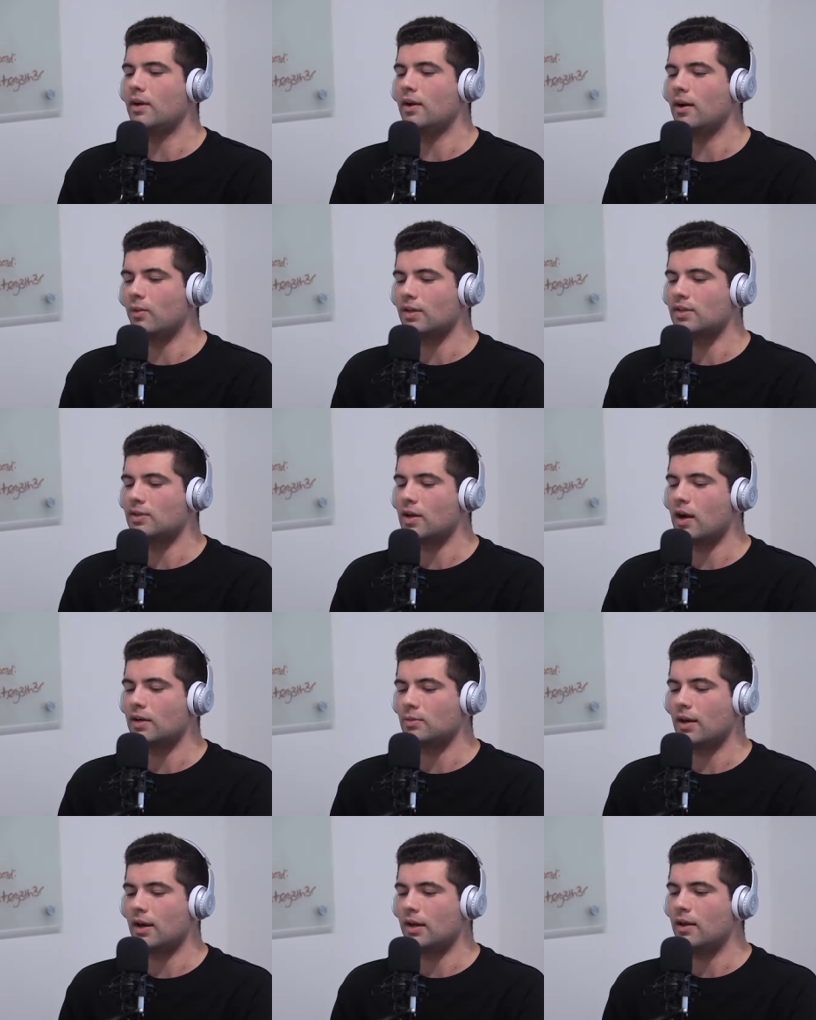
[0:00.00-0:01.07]
Russell talks
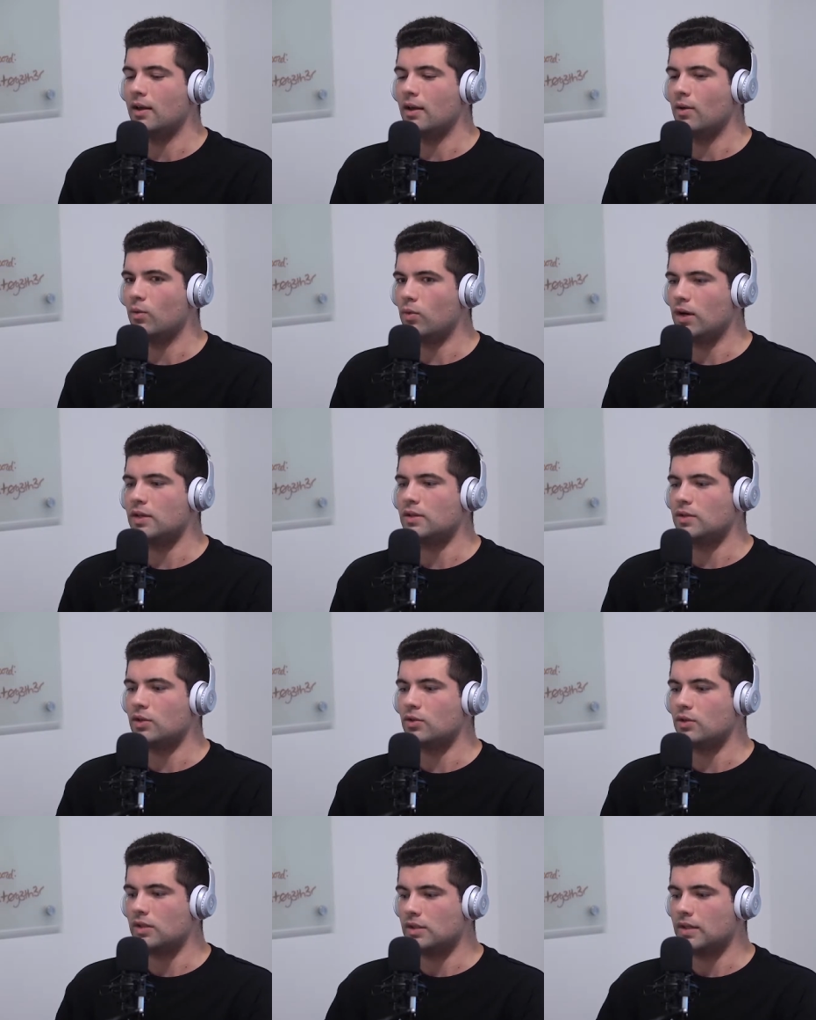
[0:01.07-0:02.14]
about it, was
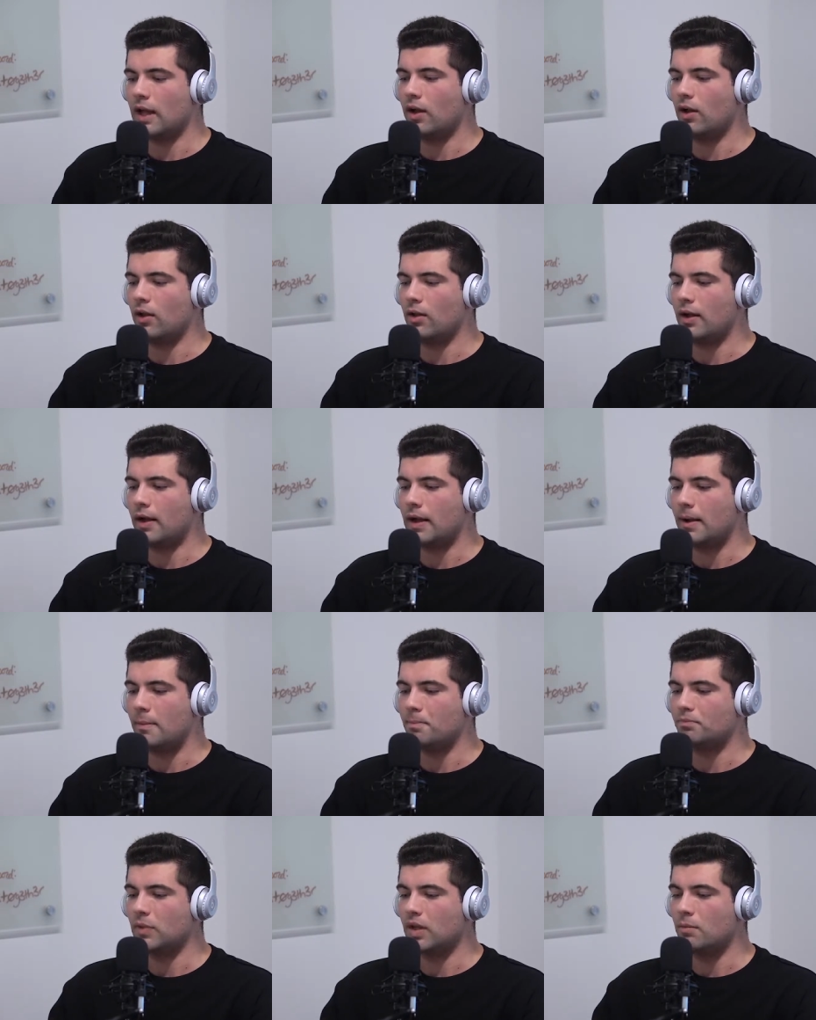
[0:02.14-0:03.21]
to sell
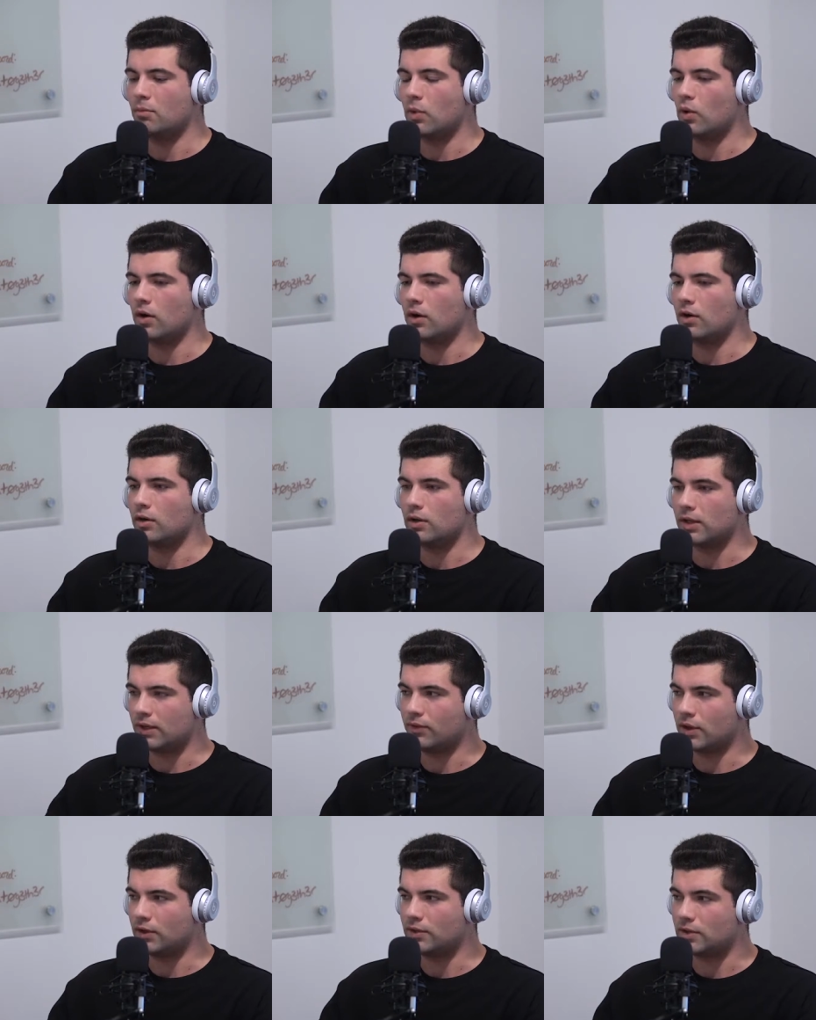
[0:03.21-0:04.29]
more
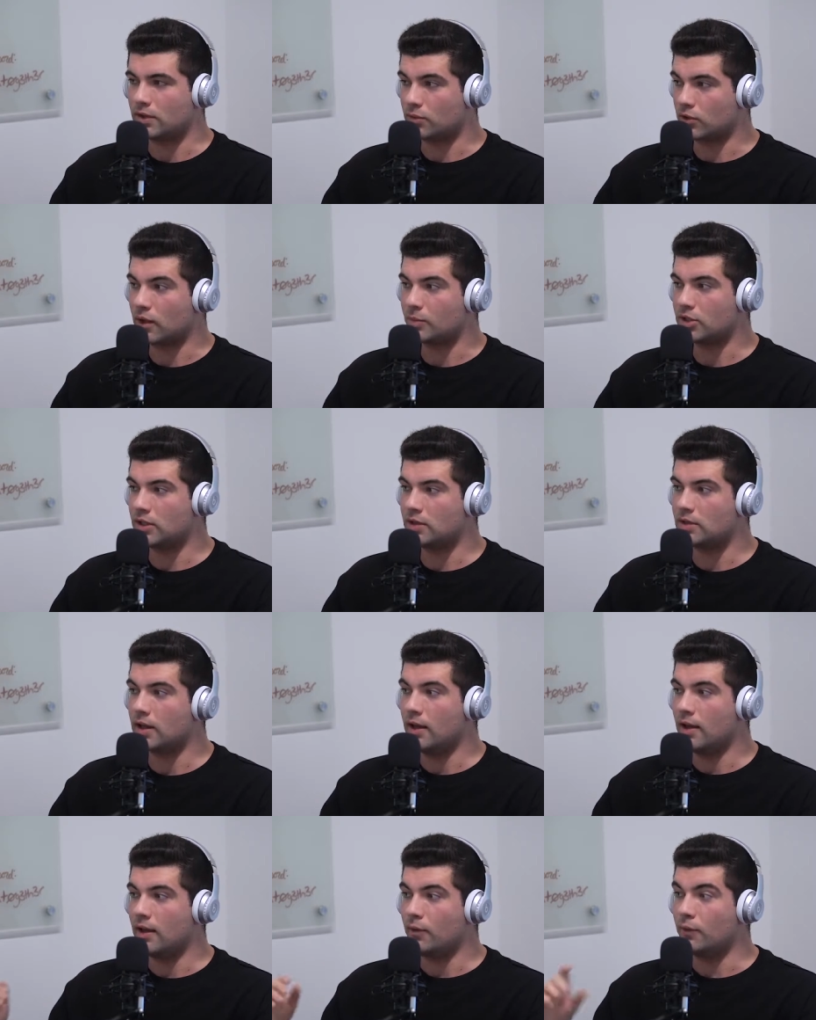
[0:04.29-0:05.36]
ClickFunnels subscriptions
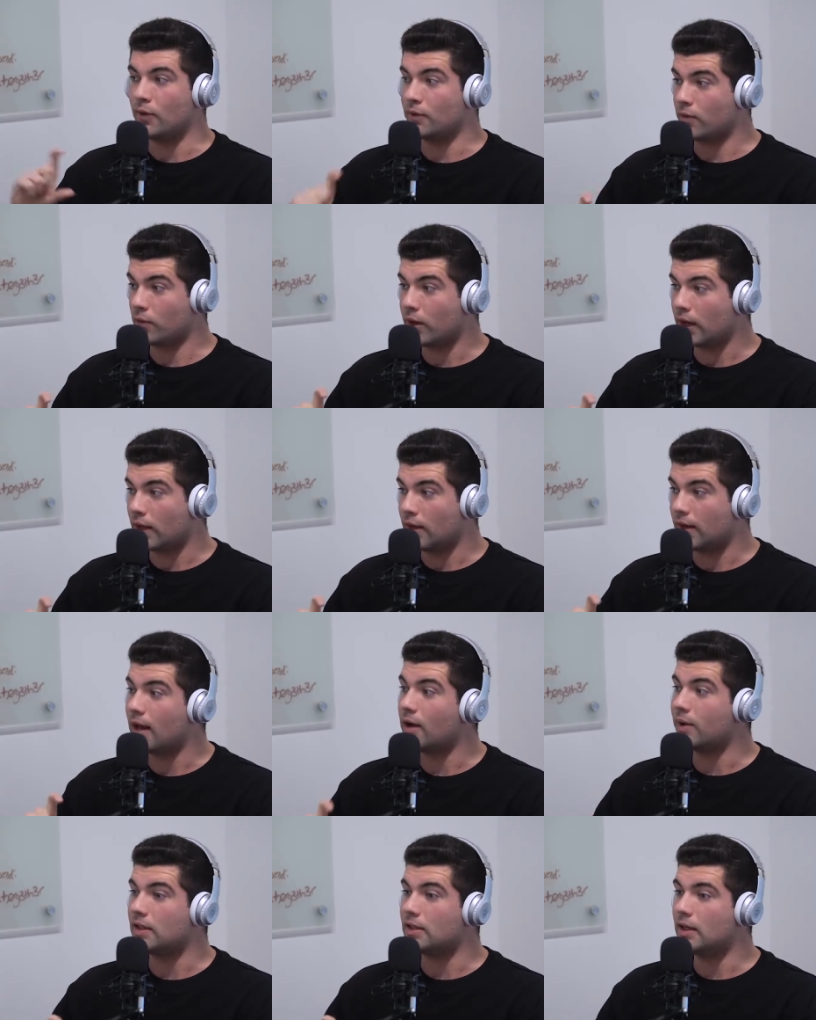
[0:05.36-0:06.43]
for free. And
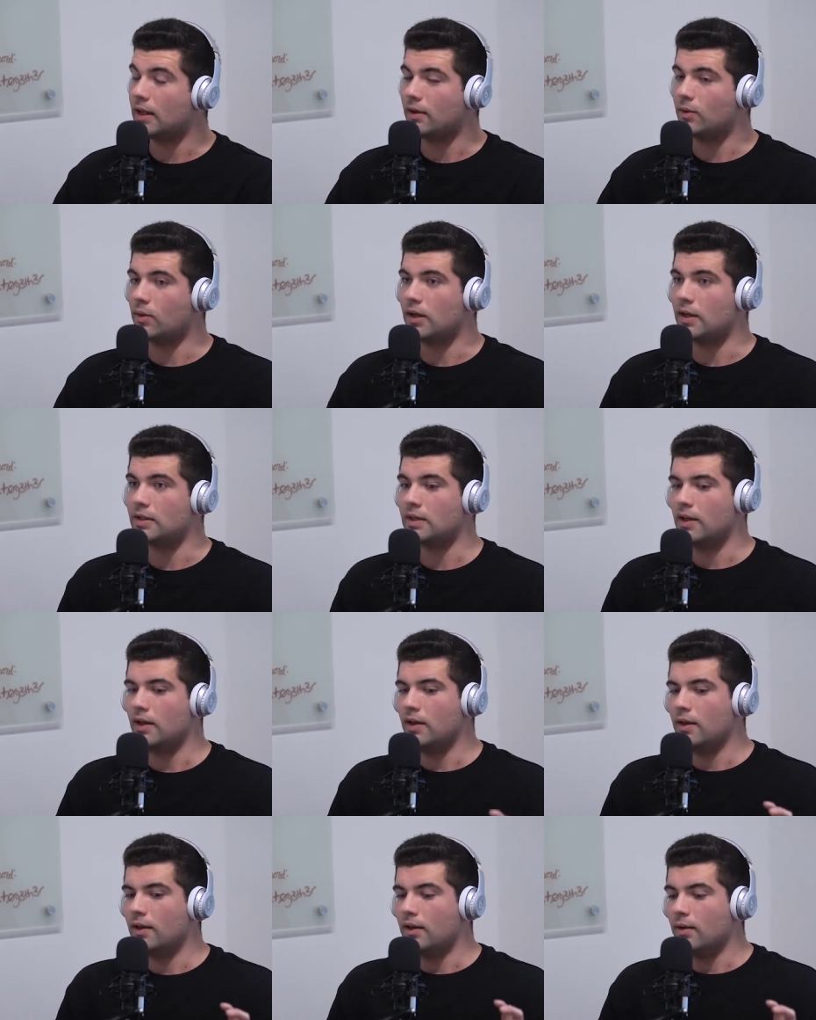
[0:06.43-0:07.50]
how he did it was
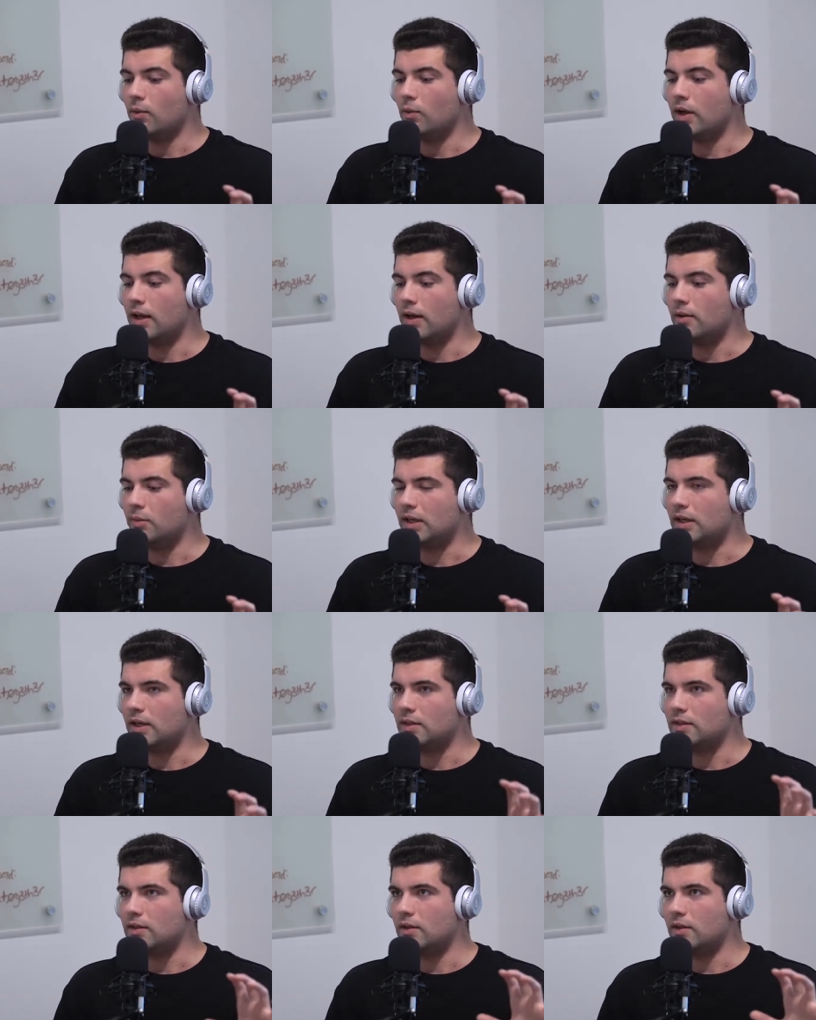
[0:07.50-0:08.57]

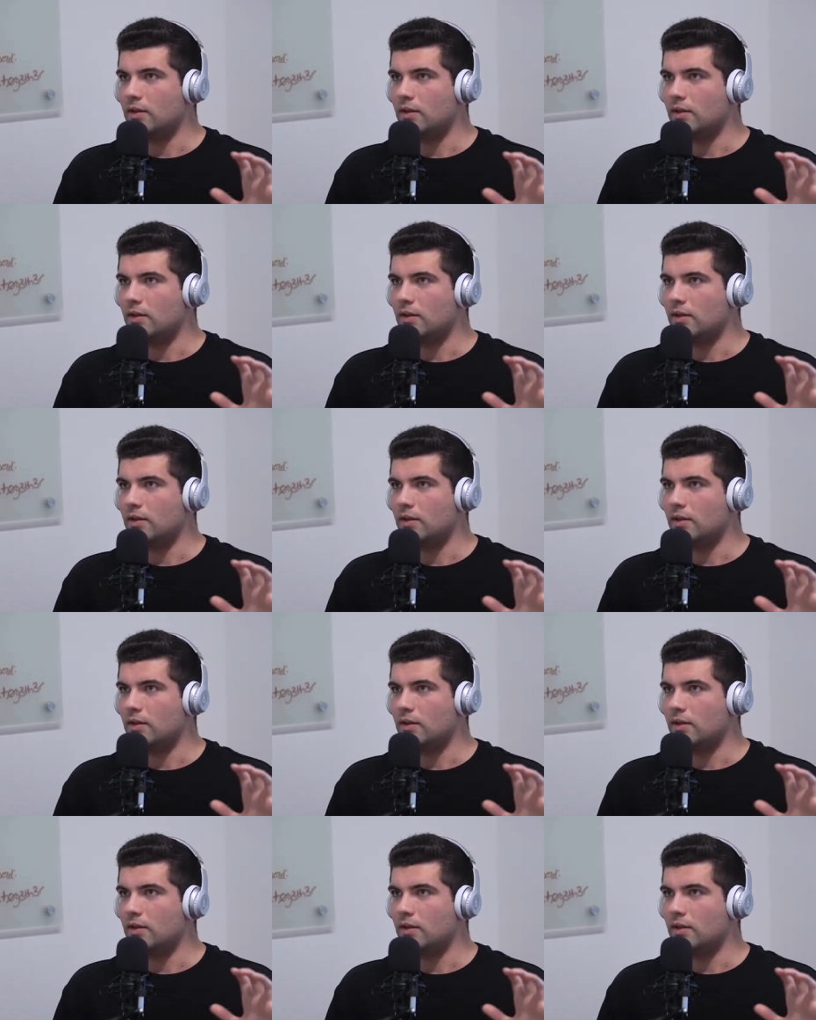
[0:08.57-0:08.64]
because